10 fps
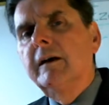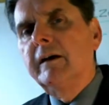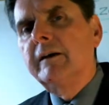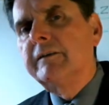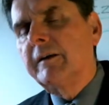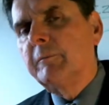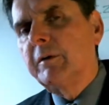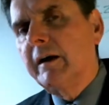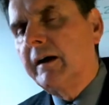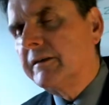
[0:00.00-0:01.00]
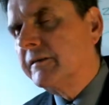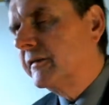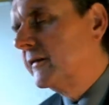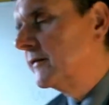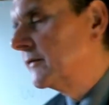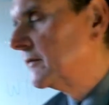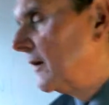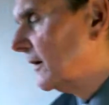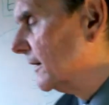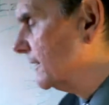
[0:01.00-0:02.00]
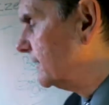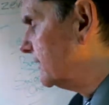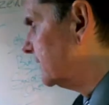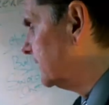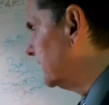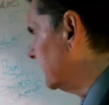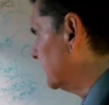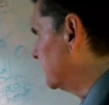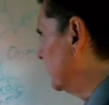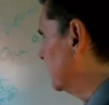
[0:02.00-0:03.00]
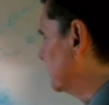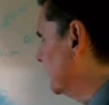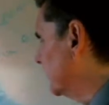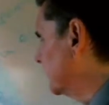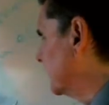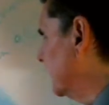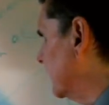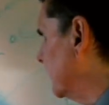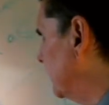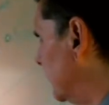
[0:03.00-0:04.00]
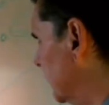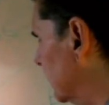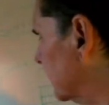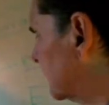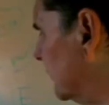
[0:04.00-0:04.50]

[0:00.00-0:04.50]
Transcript: symbolizes the sun. He switched from a scarab beetle to a